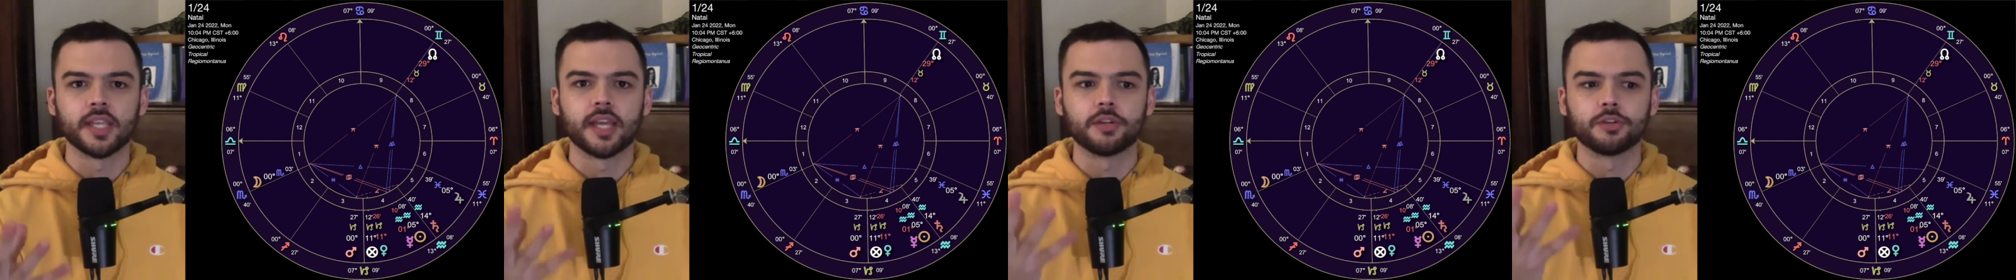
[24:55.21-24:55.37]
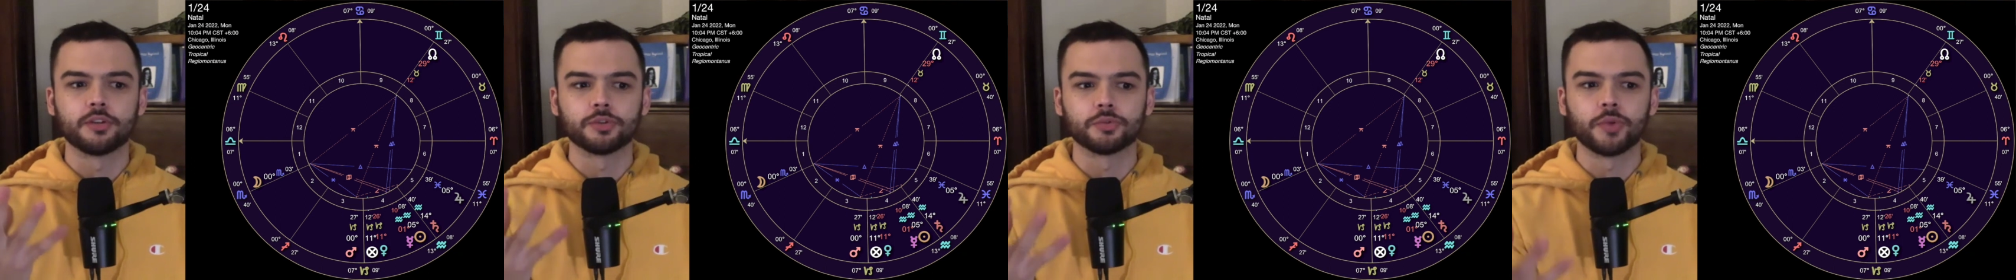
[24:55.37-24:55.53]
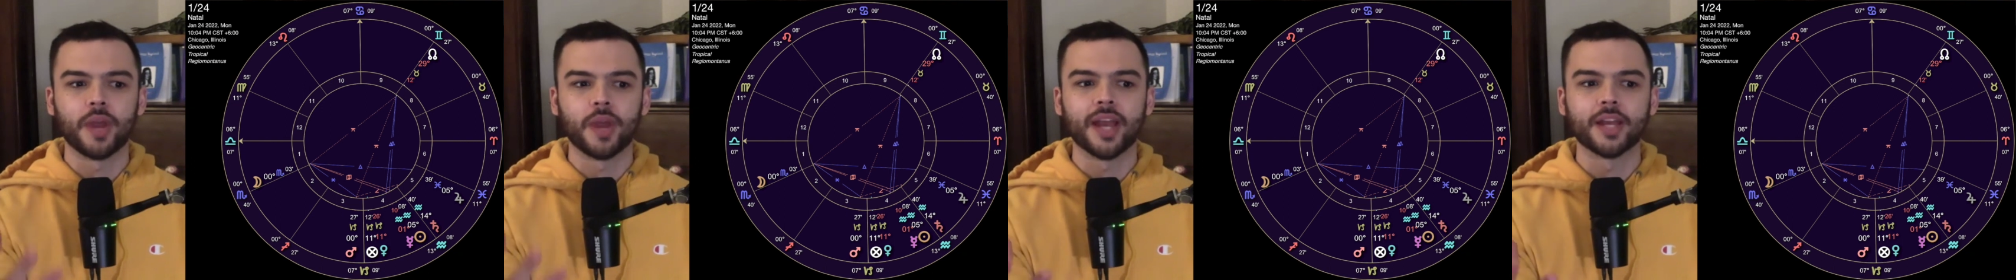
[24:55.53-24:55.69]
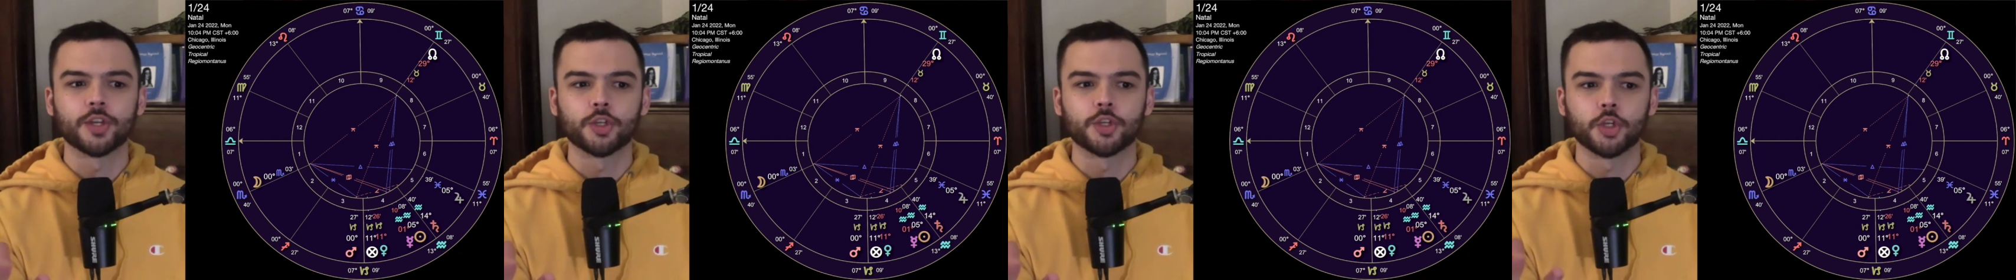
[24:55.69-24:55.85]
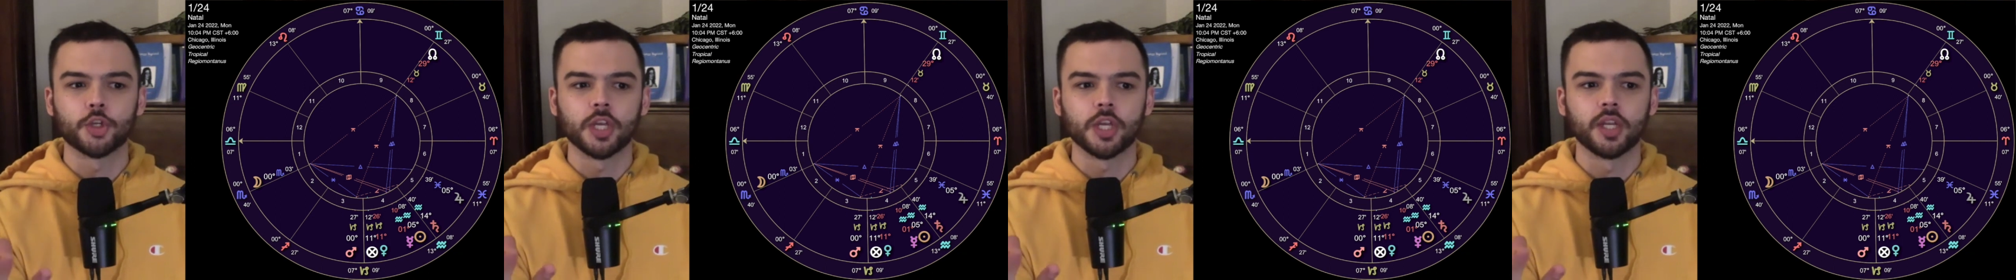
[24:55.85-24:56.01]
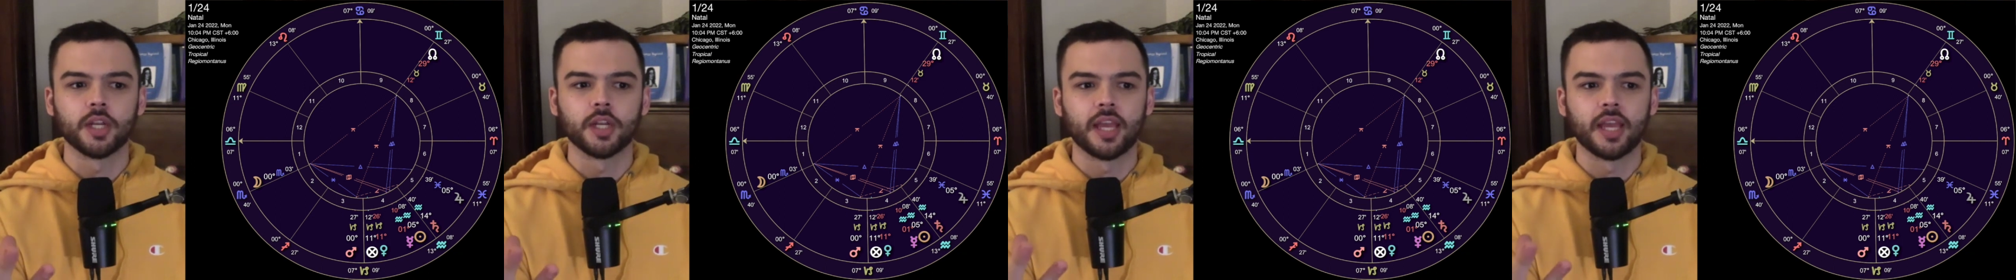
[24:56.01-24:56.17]
and
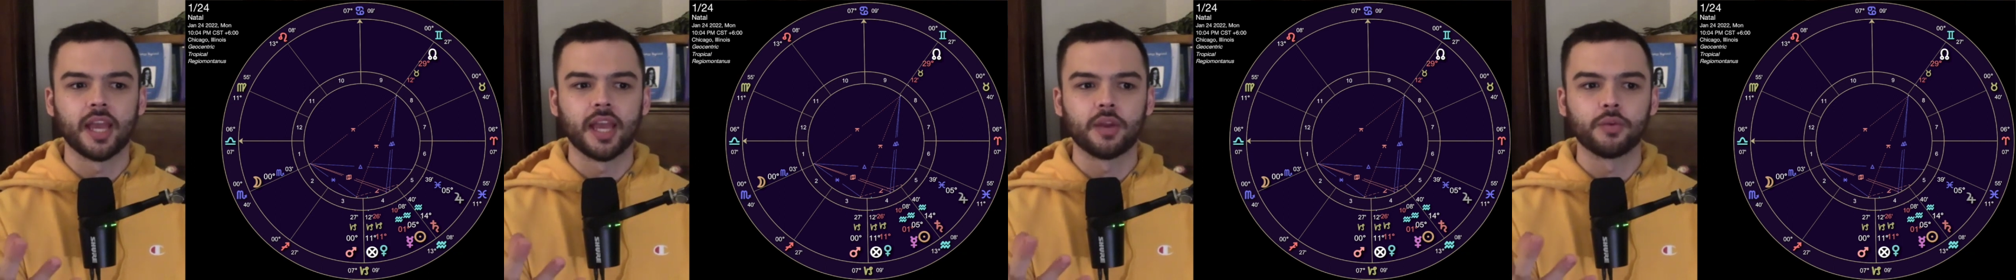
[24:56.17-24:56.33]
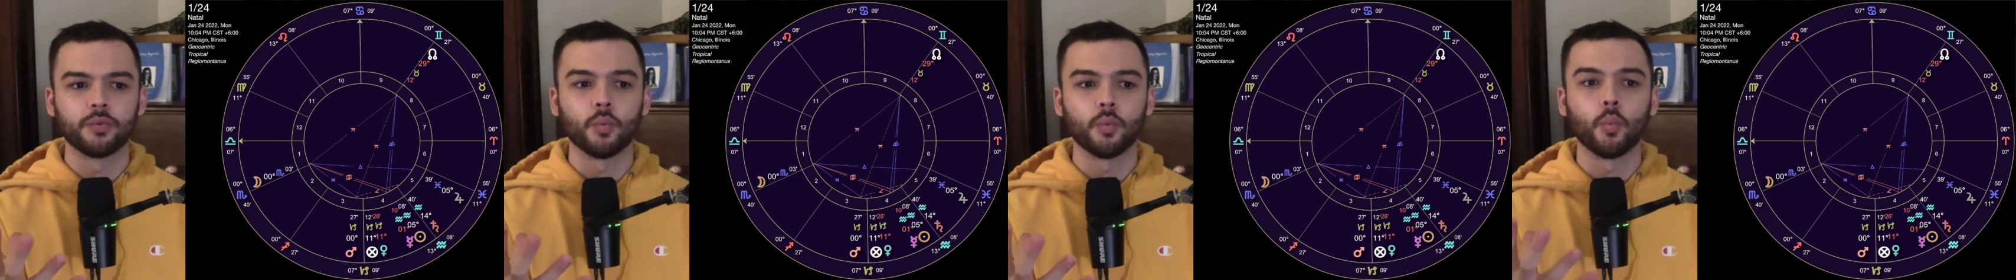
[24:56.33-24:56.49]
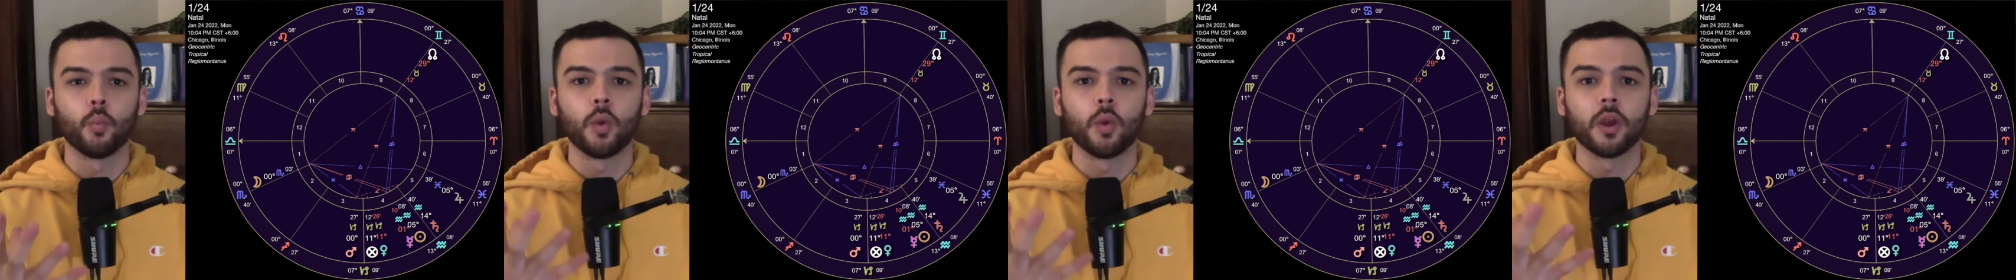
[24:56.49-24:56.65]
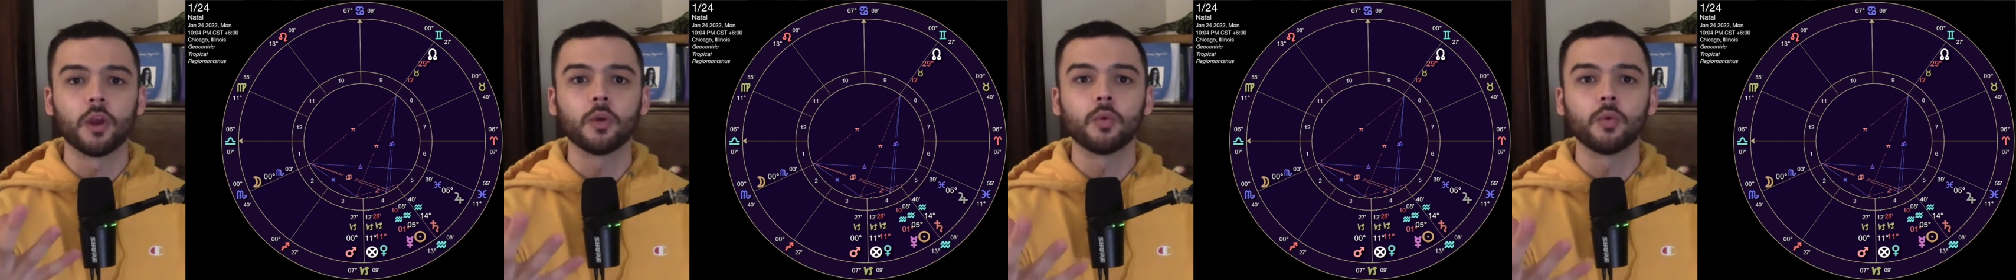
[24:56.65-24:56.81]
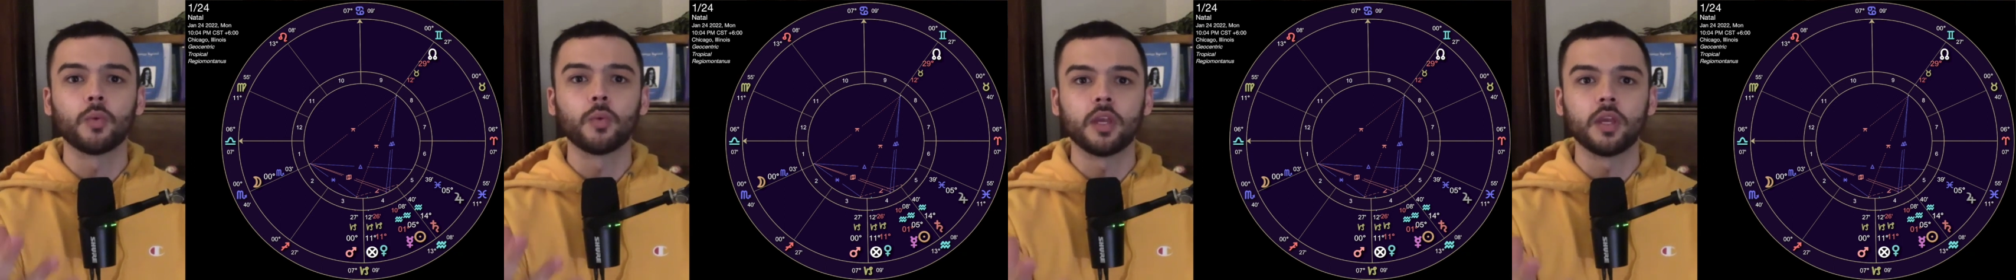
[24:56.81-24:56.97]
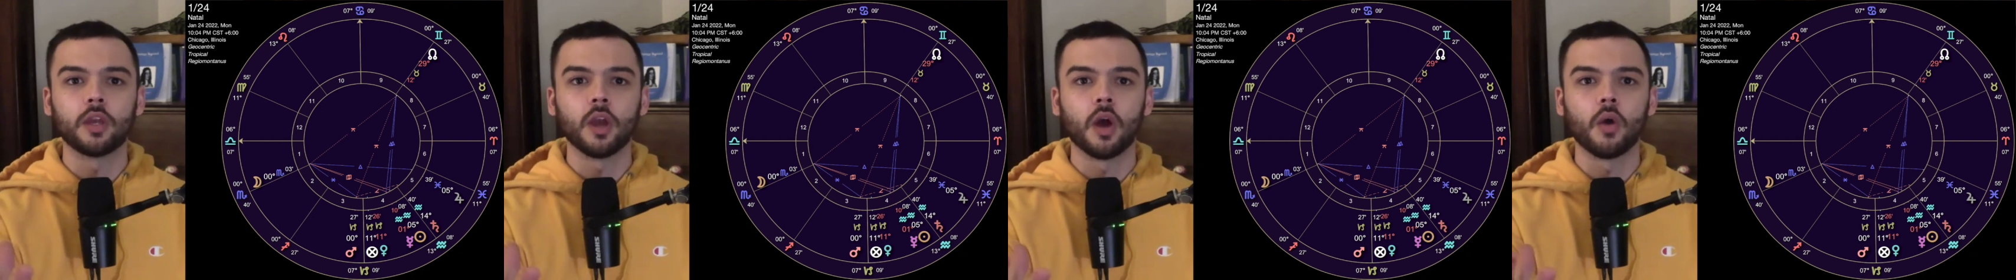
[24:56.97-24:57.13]
direction and where are
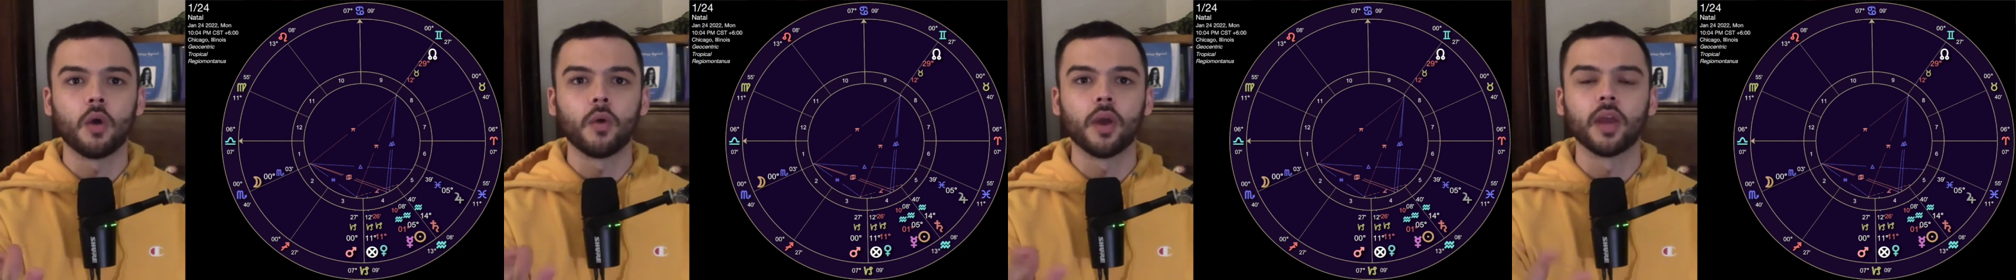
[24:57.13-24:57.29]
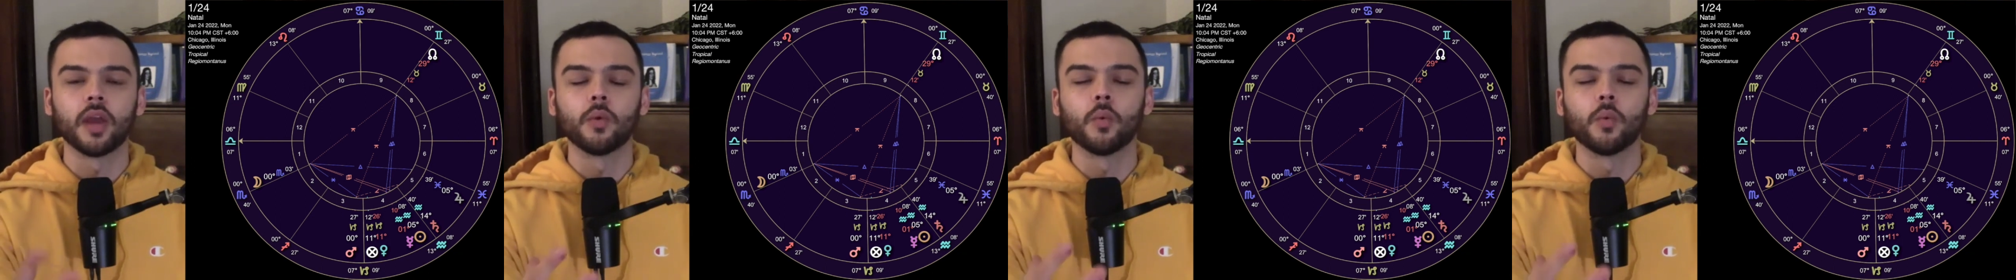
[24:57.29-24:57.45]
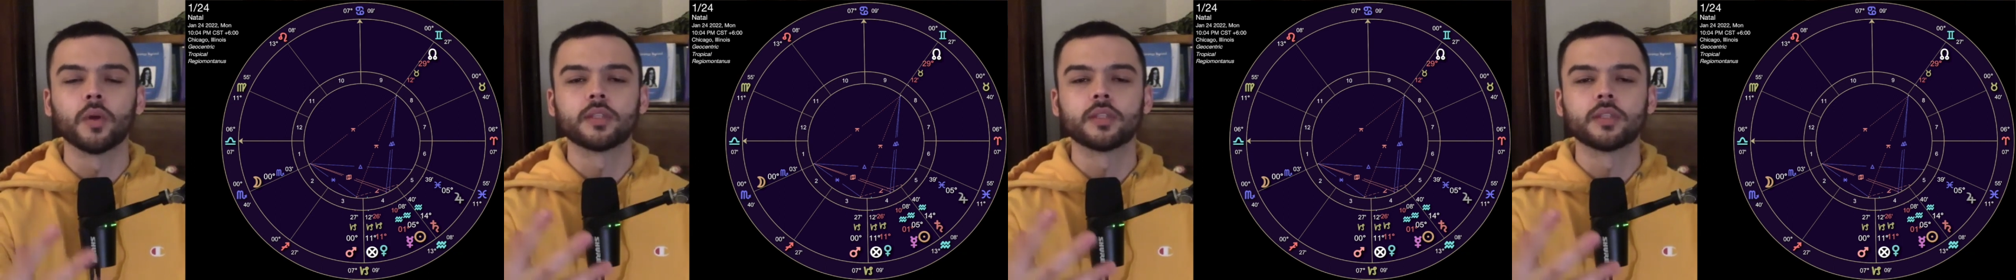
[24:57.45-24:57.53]
we going,